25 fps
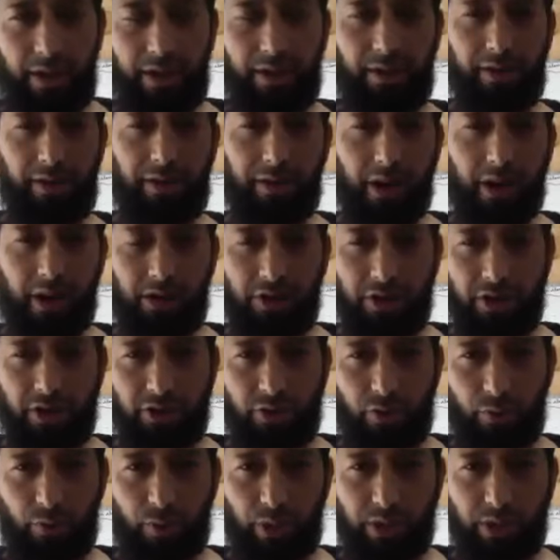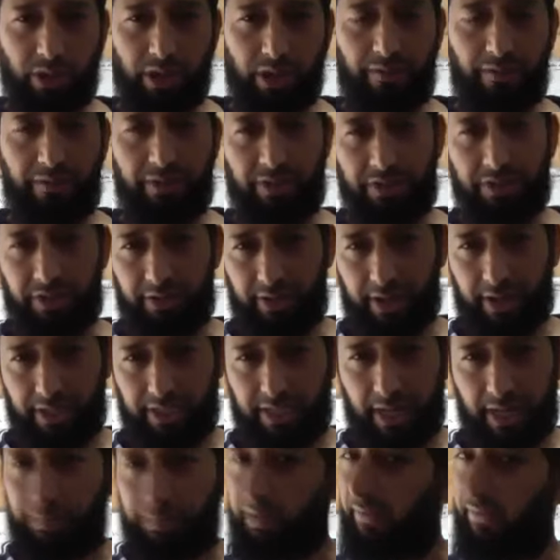recognition sequence of registration
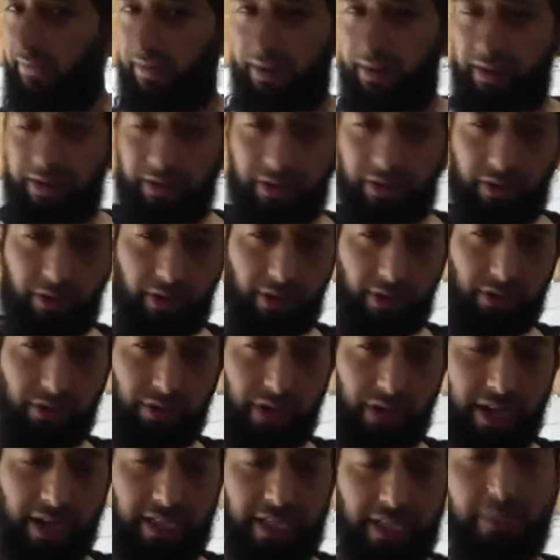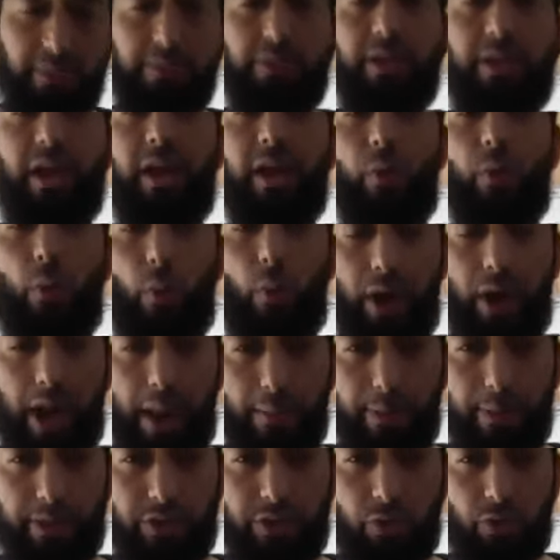enzyme, different recognition enzymes. They are
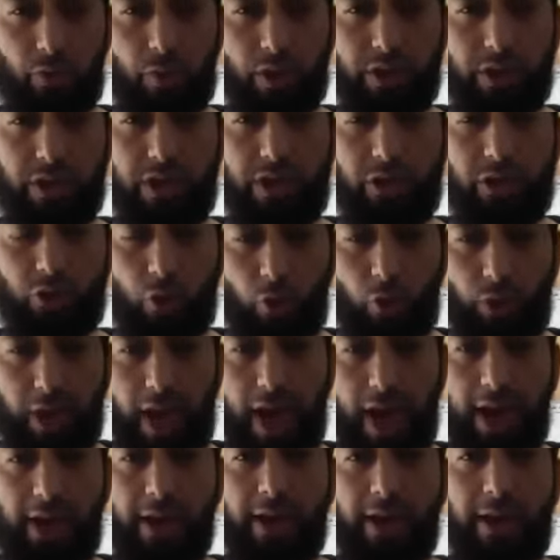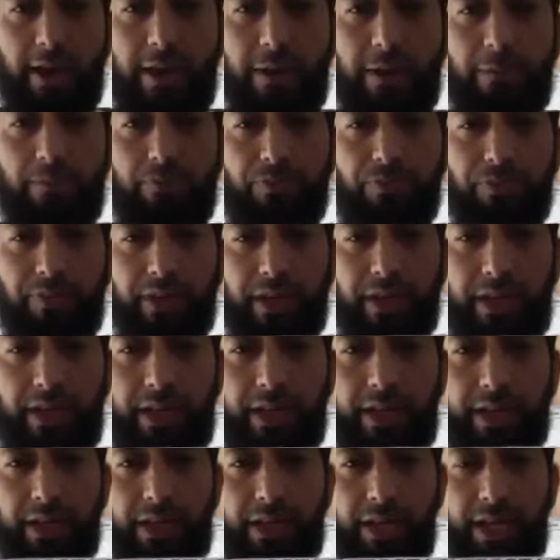overlapping sequences so that
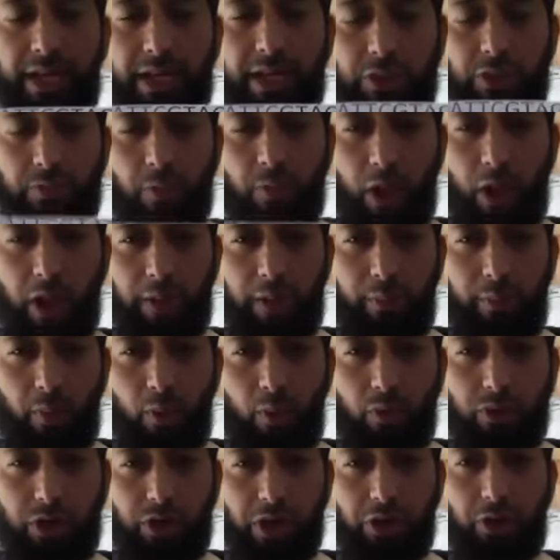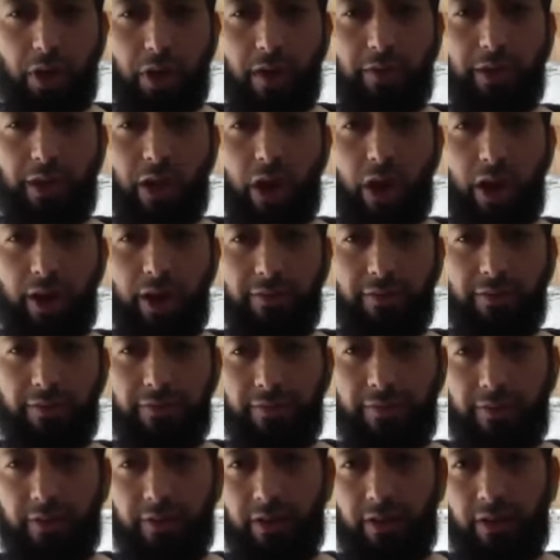in a smaller portion you have a lot
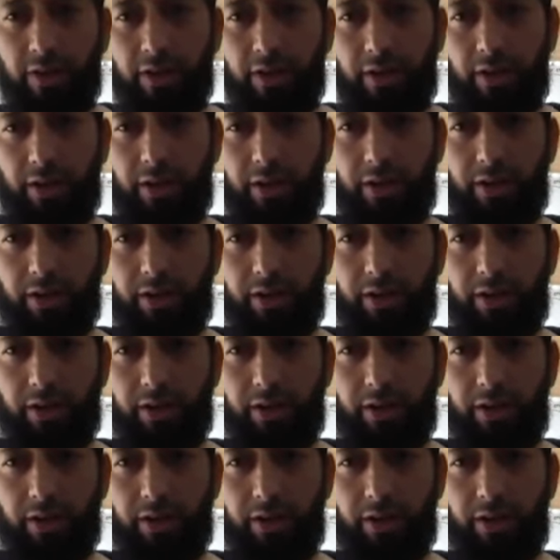of